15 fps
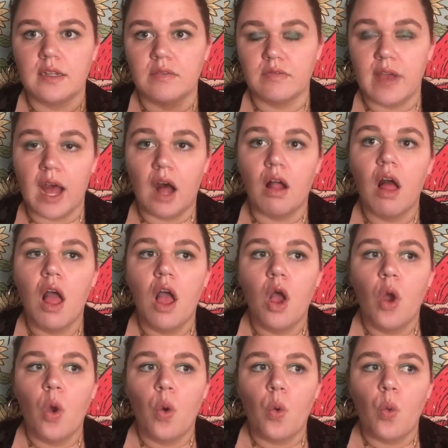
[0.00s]
and Val
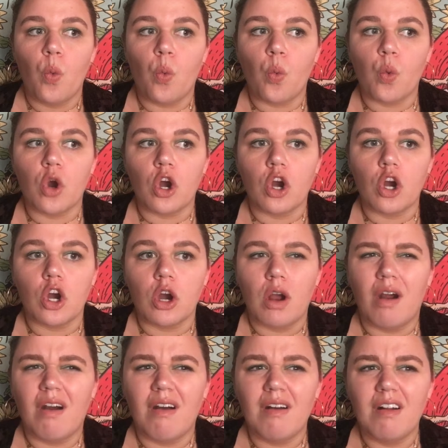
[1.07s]
were
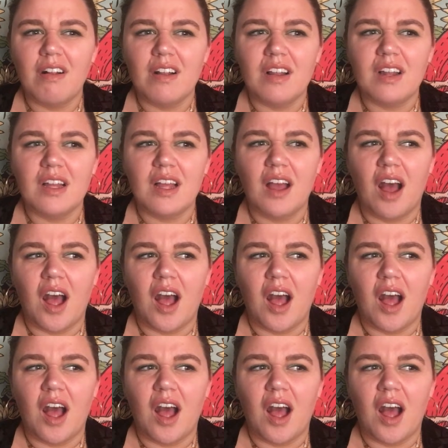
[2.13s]
all